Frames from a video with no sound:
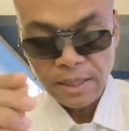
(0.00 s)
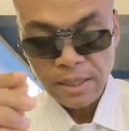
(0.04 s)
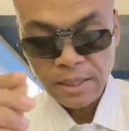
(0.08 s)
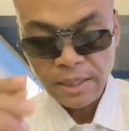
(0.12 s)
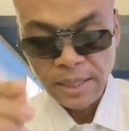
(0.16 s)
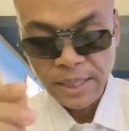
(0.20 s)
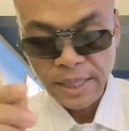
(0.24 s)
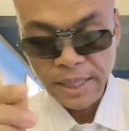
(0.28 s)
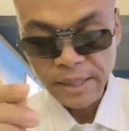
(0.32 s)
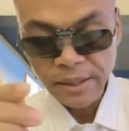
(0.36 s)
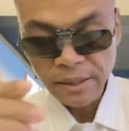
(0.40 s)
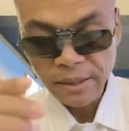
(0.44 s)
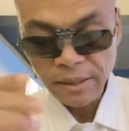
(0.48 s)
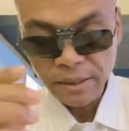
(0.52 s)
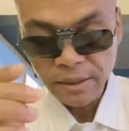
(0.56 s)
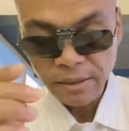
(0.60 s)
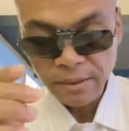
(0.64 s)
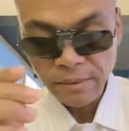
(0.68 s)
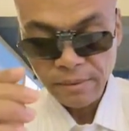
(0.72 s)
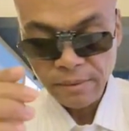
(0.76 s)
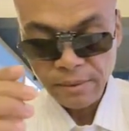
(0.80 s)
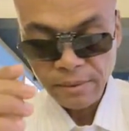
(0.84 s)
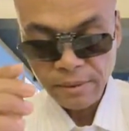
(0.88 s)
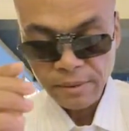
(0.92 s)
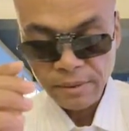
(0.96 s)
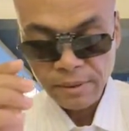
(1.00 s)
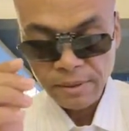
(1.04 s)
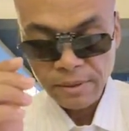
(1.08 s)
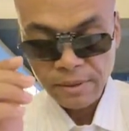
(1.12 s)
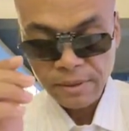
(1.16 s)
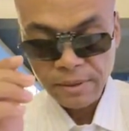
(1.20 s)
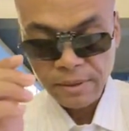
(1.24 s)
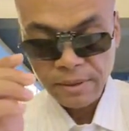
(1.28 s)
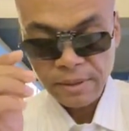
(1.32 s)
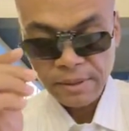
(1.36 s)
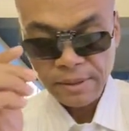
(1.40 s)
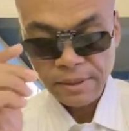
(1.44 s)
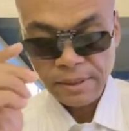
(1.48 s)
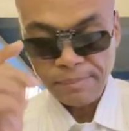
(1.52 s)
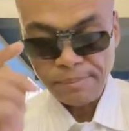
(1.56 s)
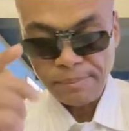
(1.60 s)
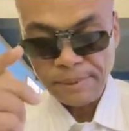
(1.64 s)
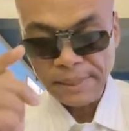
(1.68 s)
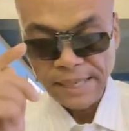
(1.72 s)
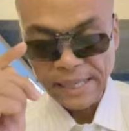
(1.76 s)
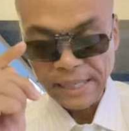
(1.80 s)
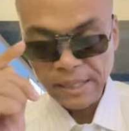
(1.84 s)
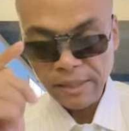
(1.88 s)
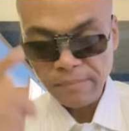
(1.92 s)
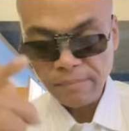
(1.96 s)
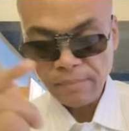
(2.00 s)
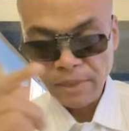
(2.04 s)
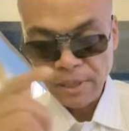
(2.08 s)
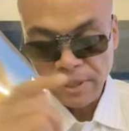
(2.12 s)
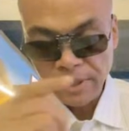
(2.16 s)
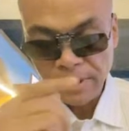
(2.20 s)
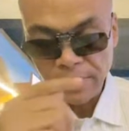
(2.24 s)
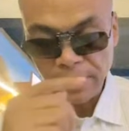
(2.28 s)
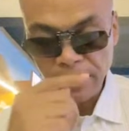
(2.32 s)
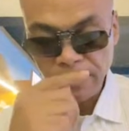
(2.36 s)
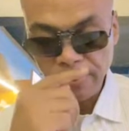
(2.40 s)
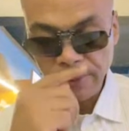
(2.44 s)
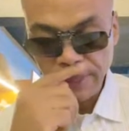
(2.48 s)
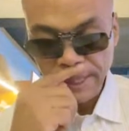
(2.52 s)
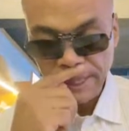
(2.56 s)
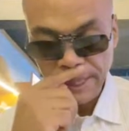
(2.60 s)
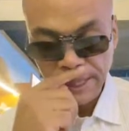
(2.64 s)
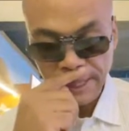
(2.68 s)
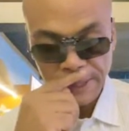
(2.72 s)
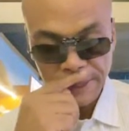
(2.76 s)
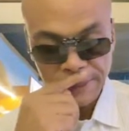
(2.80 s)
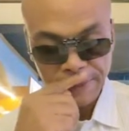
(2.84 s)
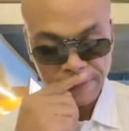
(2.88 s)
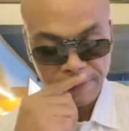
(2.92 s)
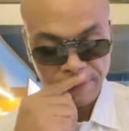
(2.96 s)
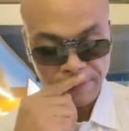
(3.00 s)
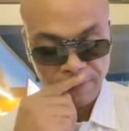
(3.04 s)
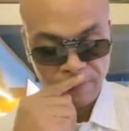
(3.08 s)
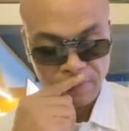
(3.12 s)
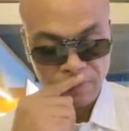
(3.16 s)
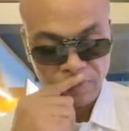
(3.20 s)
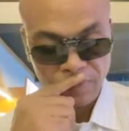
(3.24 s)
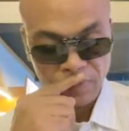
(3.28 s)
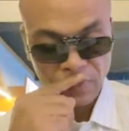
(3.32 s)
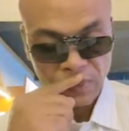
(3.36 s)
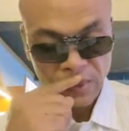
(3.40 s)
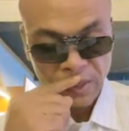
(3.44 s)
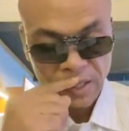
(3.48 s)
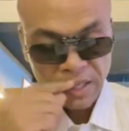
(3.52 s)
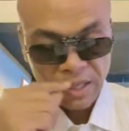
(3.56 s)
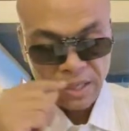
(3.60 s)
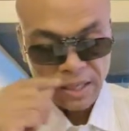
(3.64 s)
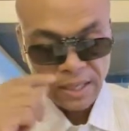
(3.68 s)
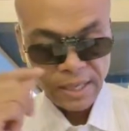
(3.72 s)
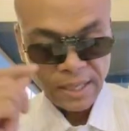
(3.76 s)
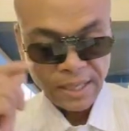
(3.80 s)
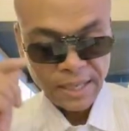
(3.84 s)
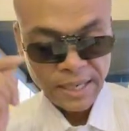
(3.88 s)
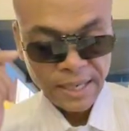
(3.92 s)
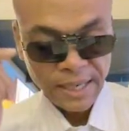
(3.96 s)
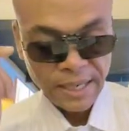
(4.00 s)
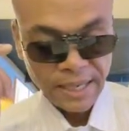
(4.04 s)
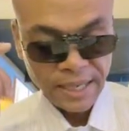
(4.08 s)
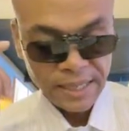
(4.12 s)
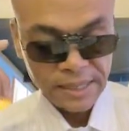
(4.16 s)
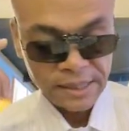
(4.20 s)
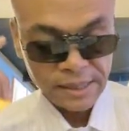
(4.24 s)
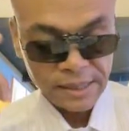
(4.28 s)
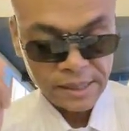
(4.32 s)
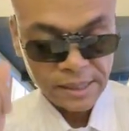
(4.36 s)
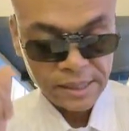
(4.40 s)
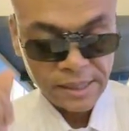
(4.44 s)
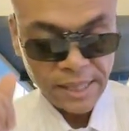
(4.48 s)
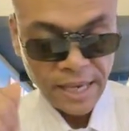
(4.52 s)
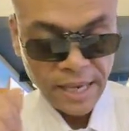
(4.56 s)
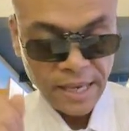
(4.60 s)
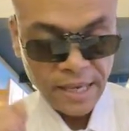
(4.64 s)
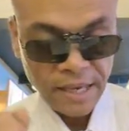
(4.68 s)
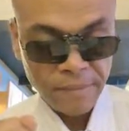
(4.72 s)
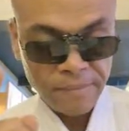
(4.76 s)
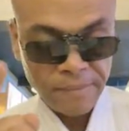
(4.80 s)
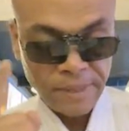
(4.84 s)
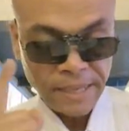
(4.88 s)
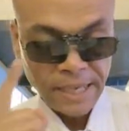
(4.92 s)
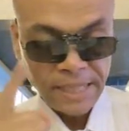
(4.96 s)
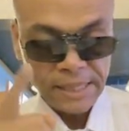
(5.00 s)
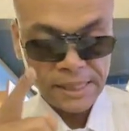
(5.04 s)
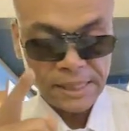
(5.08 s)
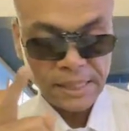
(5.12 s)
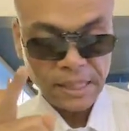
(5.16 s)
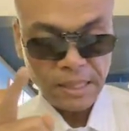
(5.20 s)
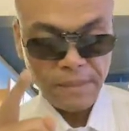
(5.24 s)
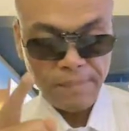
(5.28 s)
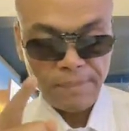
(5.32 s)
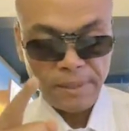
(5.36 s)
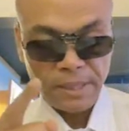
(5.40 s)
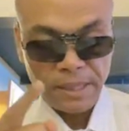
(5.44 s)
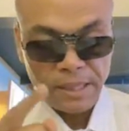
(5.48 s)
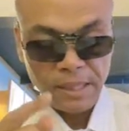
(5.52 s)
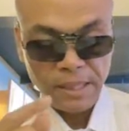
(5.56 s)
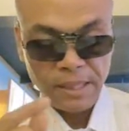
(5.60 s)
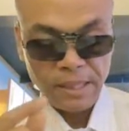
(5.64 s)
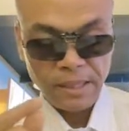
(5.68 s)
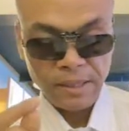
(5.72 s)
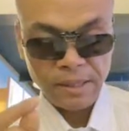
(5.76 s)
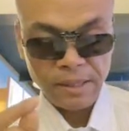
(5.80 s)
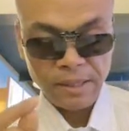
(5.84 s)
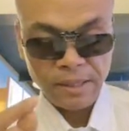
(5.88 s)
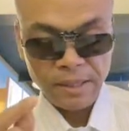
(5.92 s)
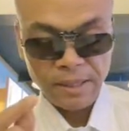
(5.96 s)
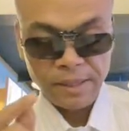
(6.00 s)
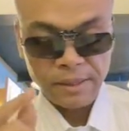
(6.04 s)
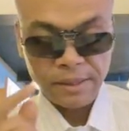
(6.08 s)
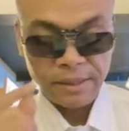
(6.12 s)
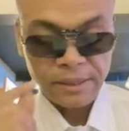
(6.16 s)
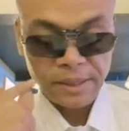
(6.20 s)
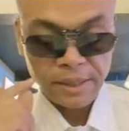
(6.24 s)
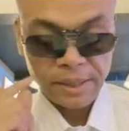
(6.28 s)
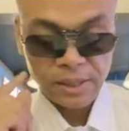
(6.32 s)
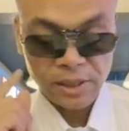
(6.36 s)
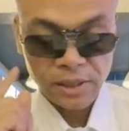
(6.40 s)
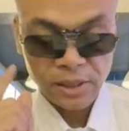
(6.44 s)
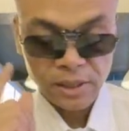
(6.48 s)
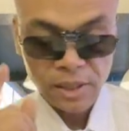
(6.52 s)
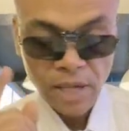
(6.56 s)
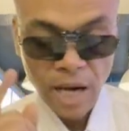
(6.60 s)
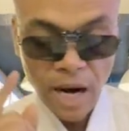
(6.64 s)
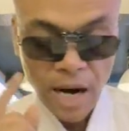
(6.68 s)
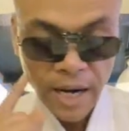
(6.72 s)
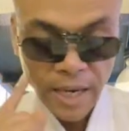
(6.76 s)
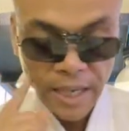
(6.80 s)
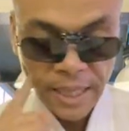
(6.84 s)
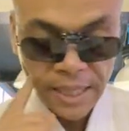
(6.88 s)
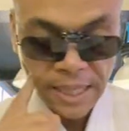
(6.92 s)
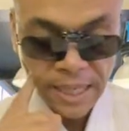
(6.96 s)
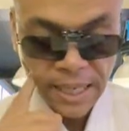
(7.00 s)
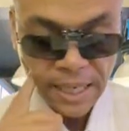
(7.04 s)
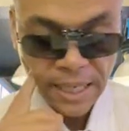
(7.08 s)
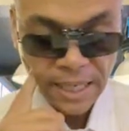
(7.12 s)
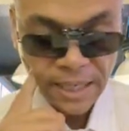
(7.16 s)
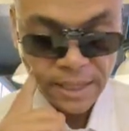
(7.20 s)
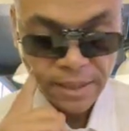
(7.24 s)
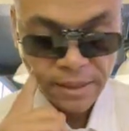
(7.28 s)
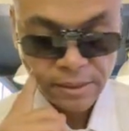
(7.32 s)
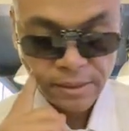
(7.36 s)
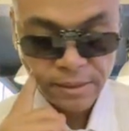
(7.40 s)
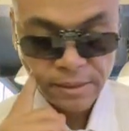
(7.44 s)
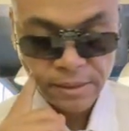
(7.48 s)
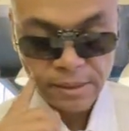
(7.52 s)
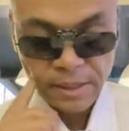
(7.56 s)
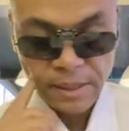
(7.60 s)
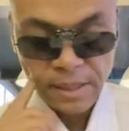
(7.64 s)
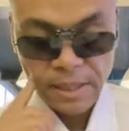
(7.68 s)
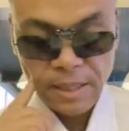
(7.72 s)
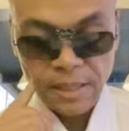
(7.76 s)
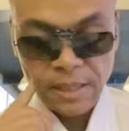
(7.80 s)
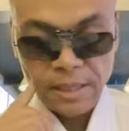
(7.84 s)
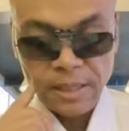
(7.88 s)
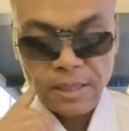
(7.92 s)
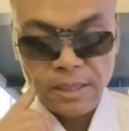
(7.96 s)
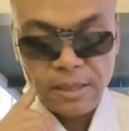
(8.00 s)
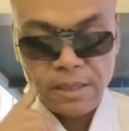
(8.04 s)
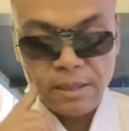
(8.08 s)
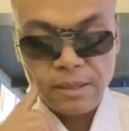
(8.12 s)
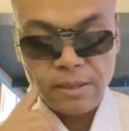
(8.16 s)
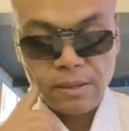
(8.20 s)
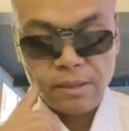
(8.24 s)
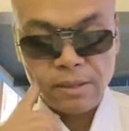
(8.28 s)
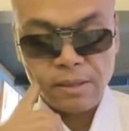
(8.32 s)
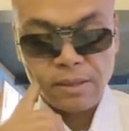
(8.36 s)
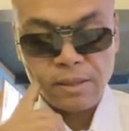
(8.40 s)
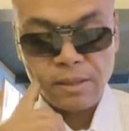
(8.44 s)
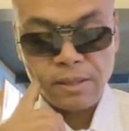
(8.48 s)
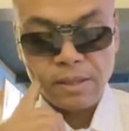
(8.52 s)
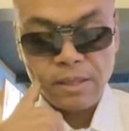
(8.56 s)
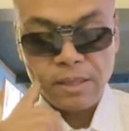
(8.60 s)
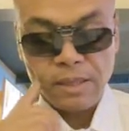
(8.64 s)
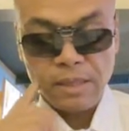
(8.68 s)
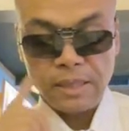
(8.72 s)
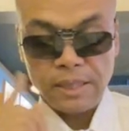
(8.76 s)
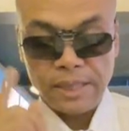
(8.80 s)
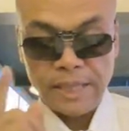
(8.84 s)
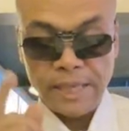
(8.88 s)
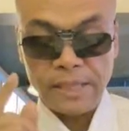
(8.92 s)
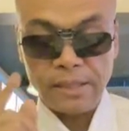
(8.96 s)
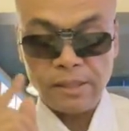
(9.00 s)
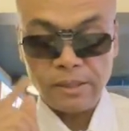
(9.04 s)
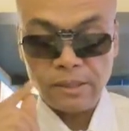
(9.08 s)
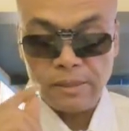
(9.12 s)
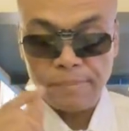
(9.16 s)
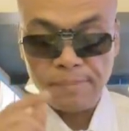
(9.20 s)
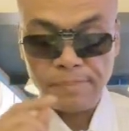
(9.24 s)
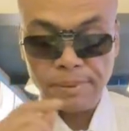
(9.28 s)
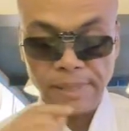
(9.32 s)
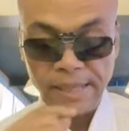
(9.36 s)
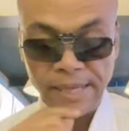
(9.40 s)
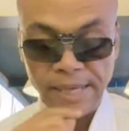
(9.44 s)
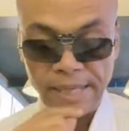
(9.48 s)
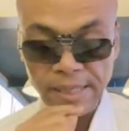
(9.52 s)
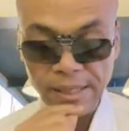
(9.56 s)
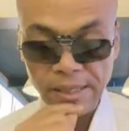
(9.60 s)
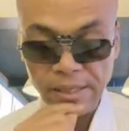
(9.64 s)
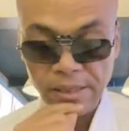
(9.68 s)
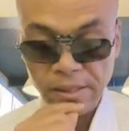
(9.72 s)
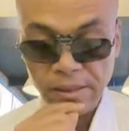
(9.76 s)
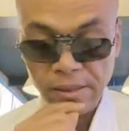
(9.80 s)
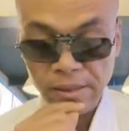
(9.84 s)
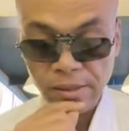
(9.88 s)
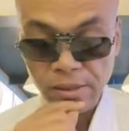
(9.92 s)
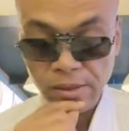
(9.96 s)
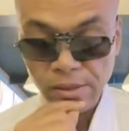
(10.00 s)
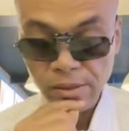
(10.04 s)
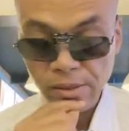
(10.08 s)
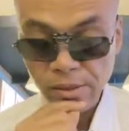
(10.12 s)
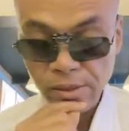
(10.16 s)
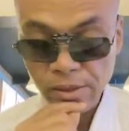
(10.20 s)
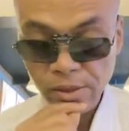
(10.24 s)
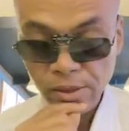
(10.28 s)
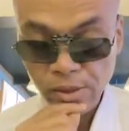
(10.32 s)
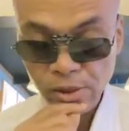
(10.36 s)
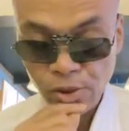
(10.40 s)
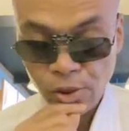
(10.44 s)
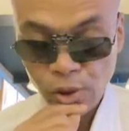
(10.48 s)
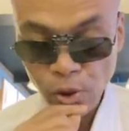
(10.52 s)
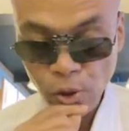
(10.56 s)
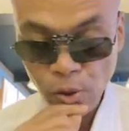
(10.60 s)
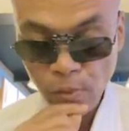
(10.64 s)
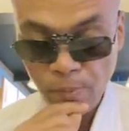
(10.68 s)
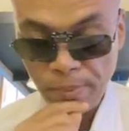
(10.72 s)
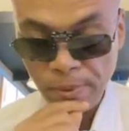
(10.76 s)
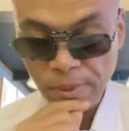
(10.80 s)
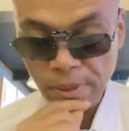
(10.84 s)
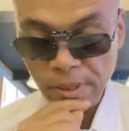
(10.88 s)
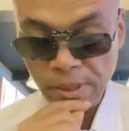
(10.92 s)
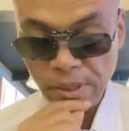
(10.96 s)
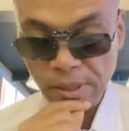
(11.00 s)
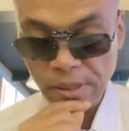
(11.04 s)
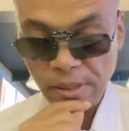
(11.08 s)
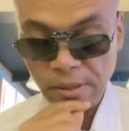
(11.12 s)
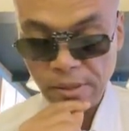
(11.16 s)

later the planet Mercury, and Seb, S-E-B, the star god, later the planet Jupiter,